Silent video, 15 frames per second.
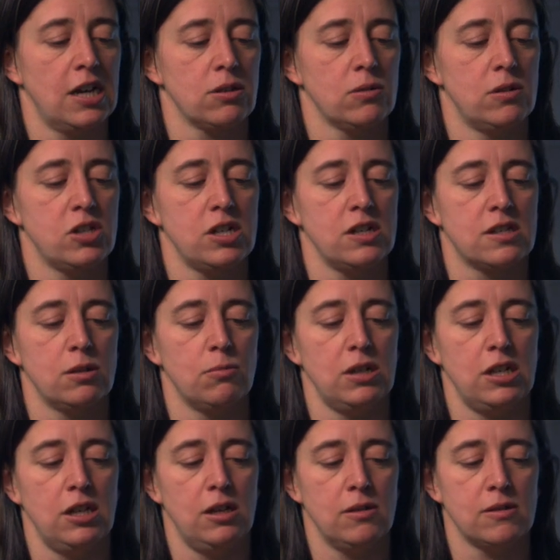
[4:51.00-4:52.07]
technologies that
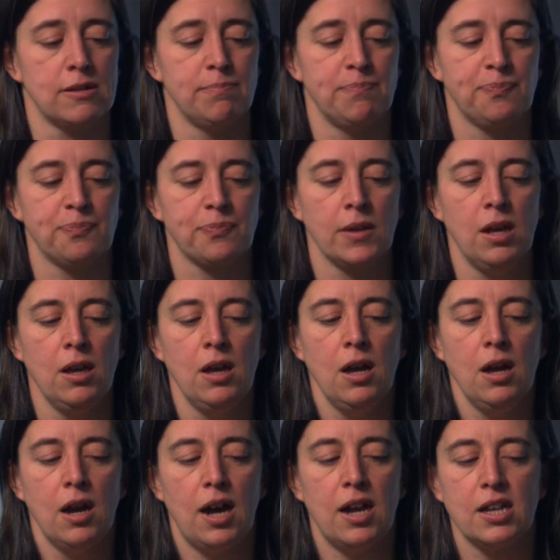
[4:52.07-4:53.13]
we use.
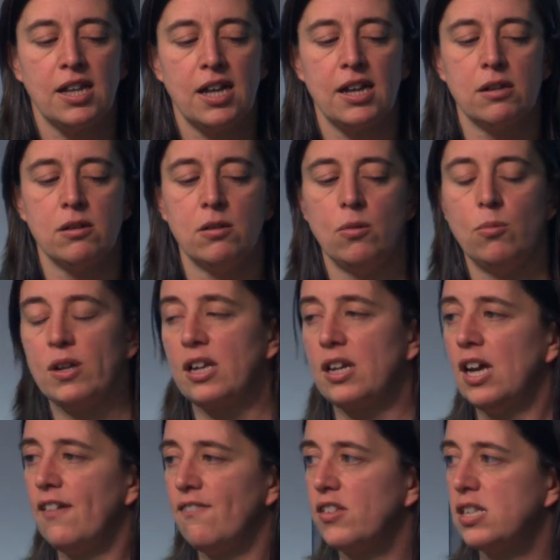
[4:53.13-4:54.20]
And then we're
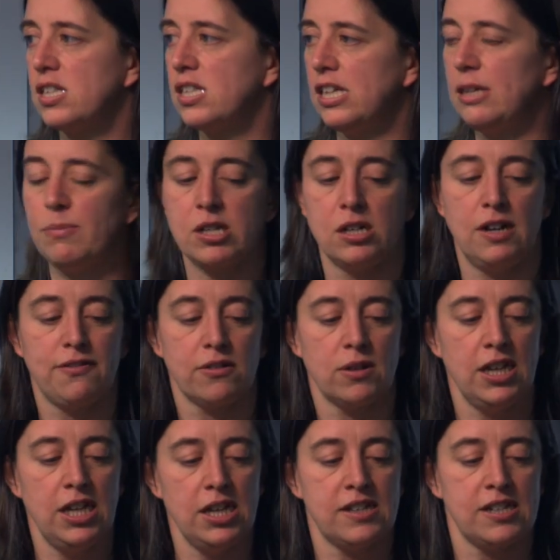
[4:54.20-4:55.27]
going to have this deep dive
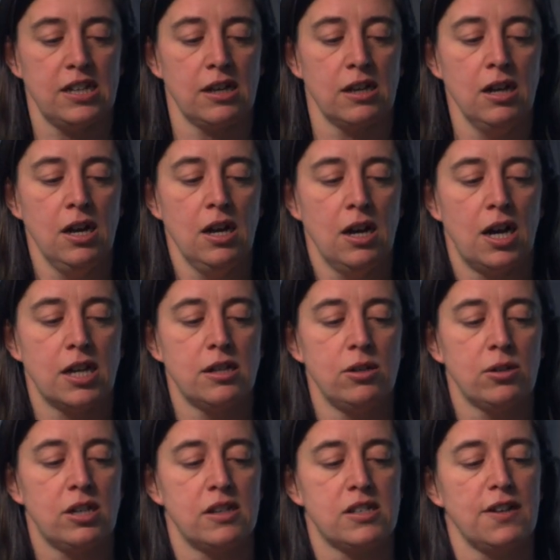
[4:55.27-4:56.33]
on heating and
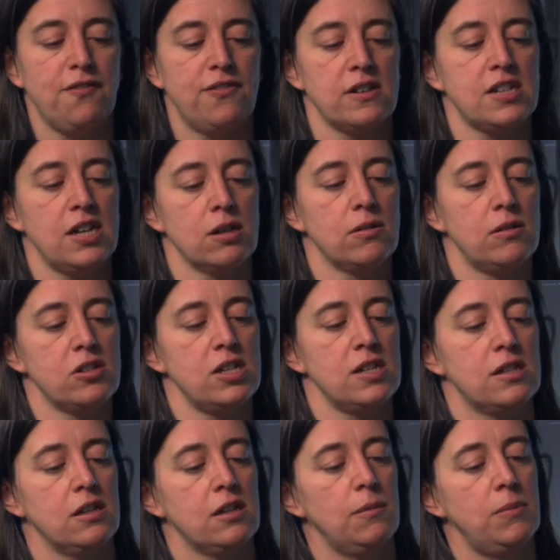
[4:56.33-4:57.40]
look at different
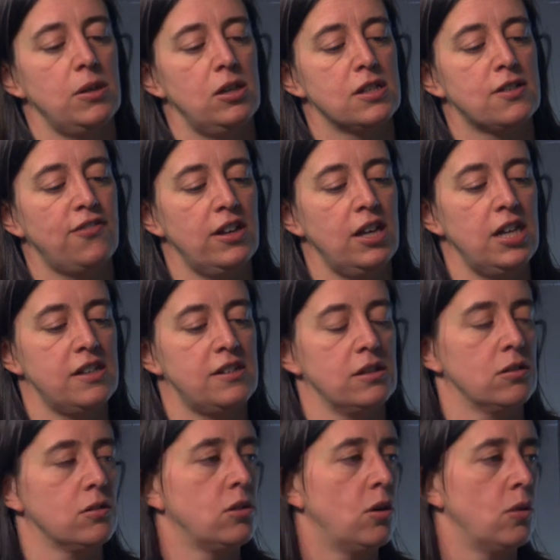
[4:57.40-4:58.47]
technologies that can be used for
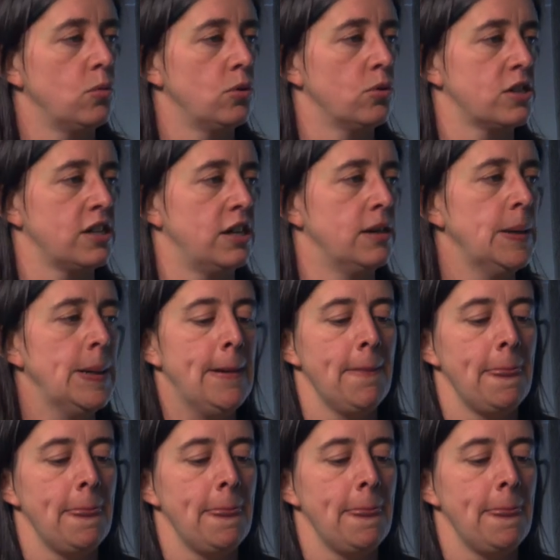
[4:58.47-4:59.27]
heating on hot water.